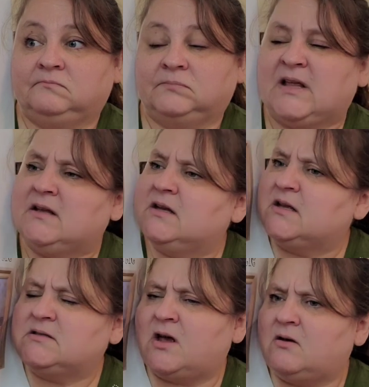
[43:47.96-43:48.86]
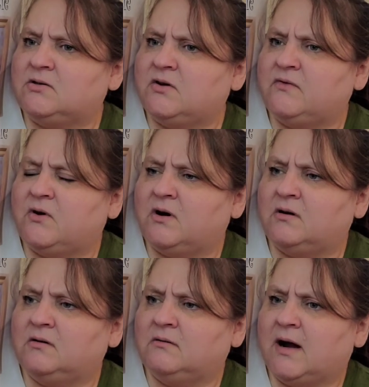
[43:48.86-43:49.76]
I think that's all so far,
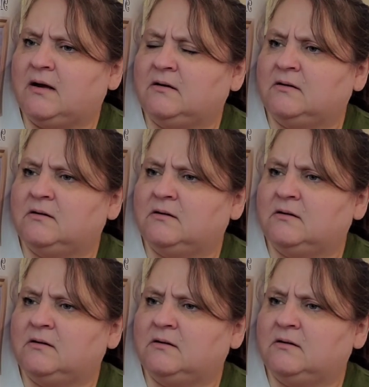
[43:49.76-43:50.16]
right?